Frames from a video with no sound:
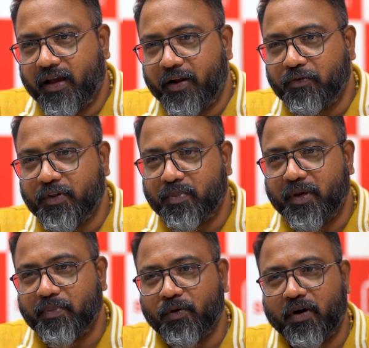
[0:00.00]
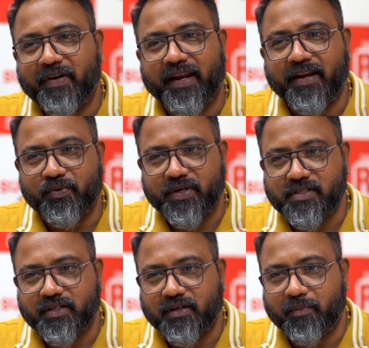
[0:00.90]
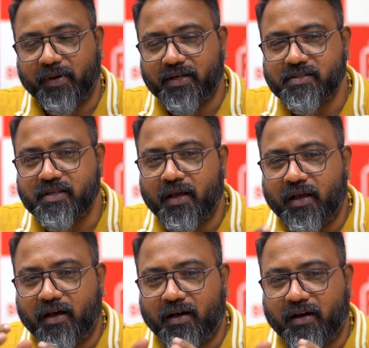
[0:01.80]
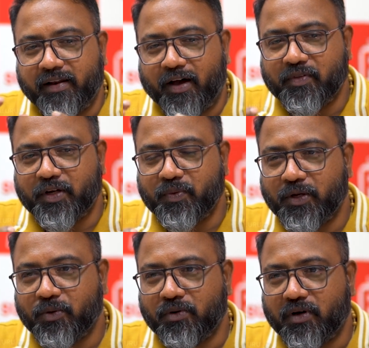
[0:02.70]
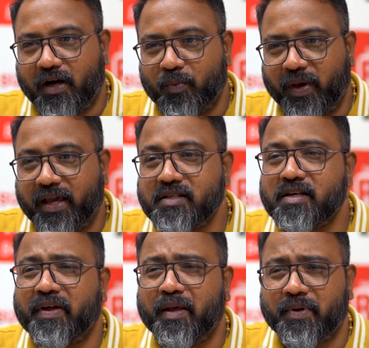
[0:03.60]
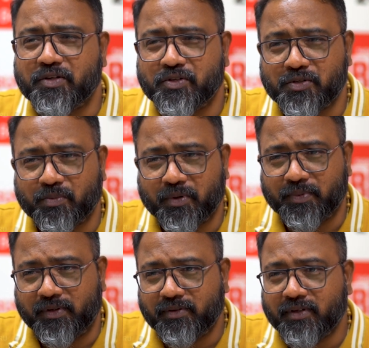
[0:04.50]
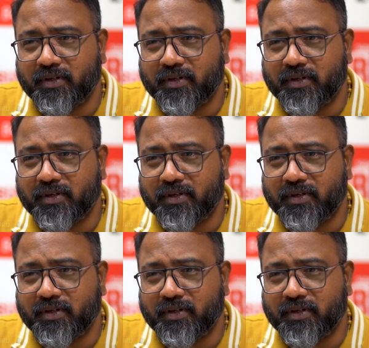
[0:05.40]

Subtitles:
I know for the people who are very interested, and because now that we know our weekends are very precious to people.